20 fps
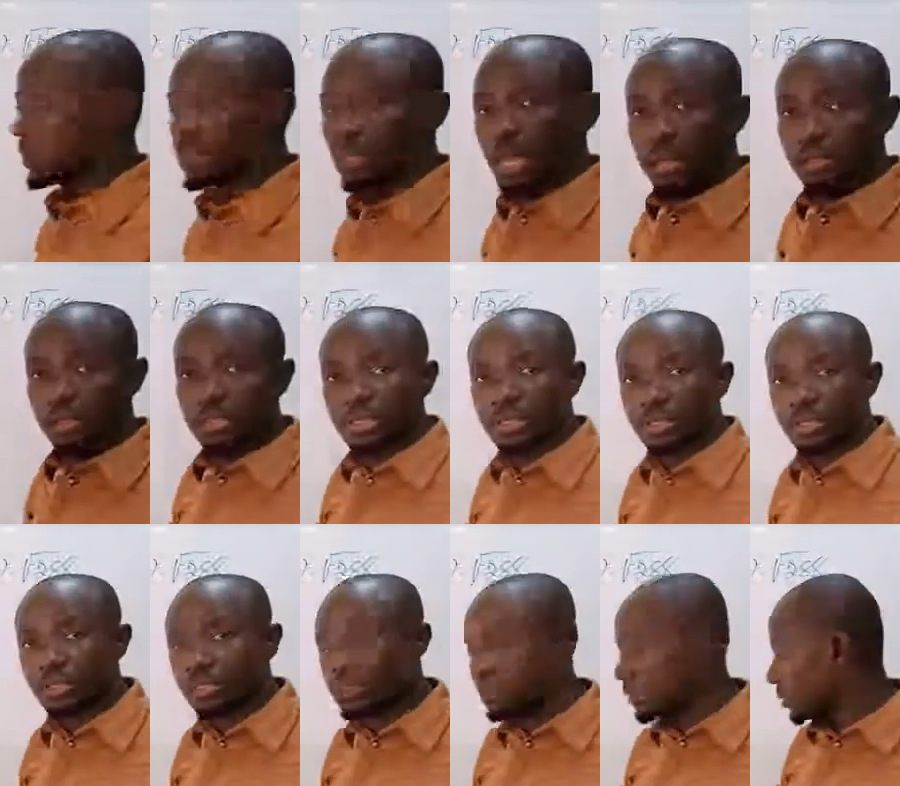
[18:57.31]
Can you see
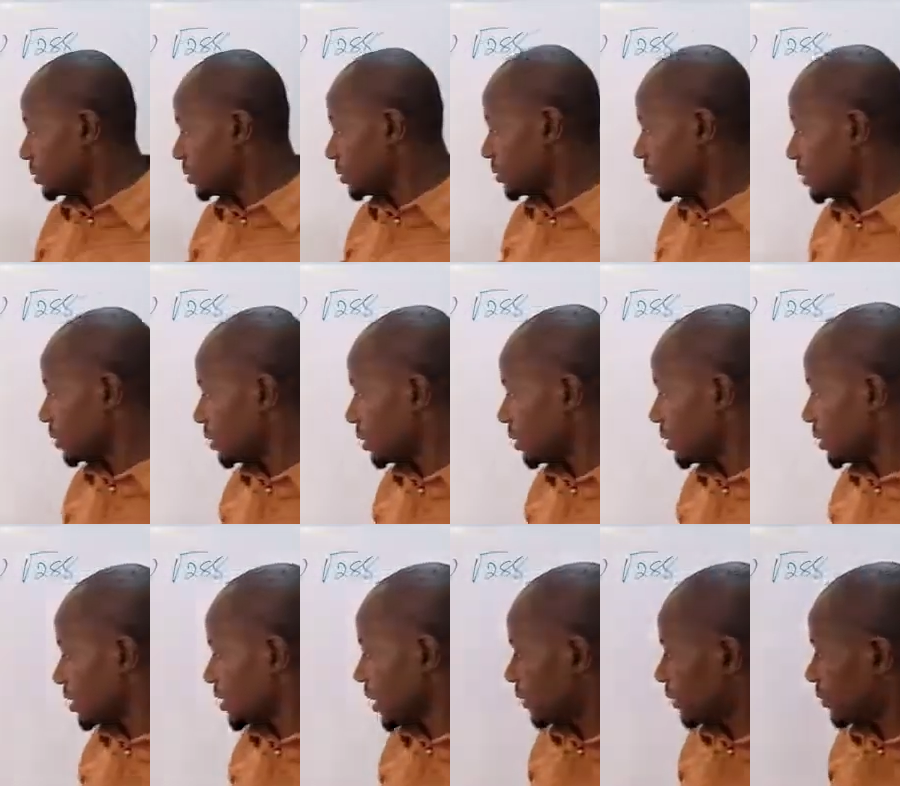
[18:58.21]
it?
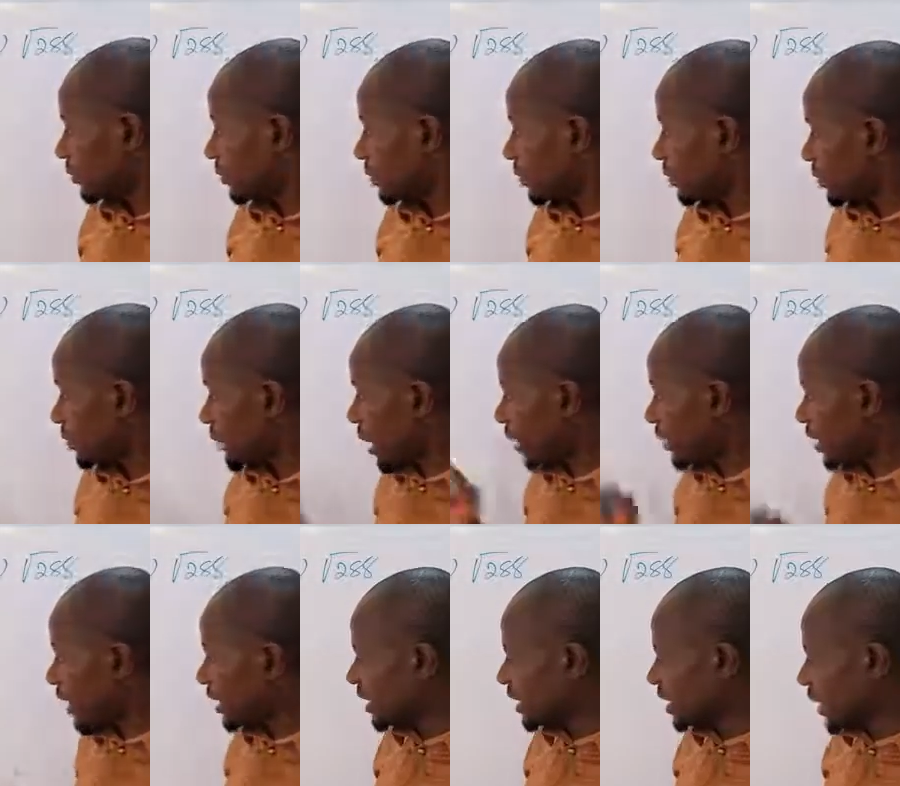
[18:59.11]
7. Now,
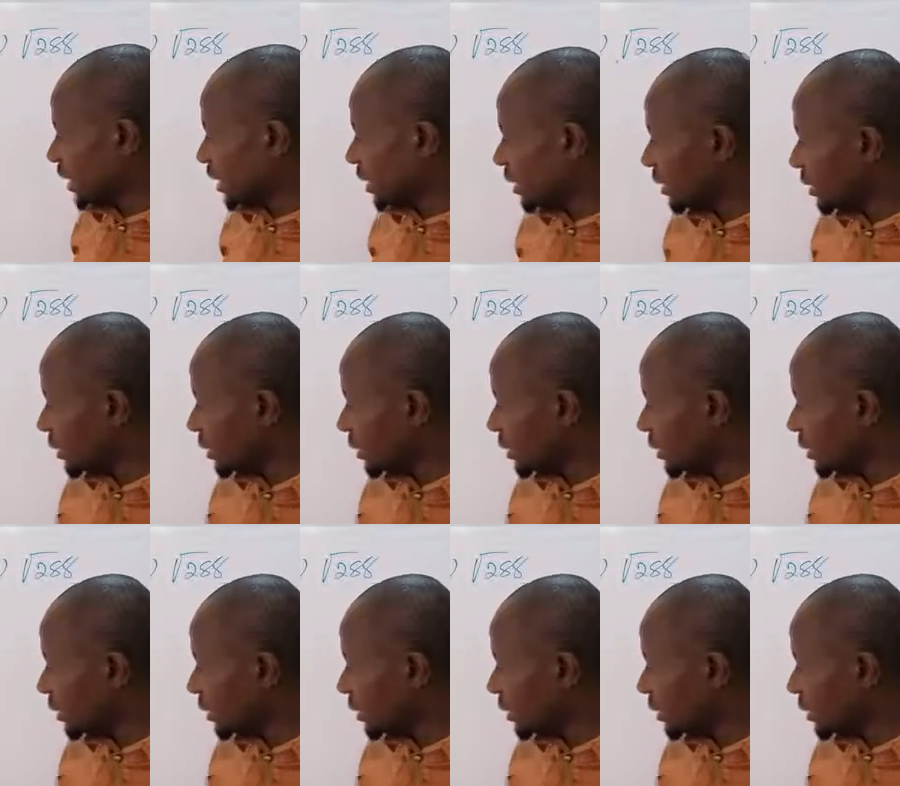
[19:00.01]
let's check.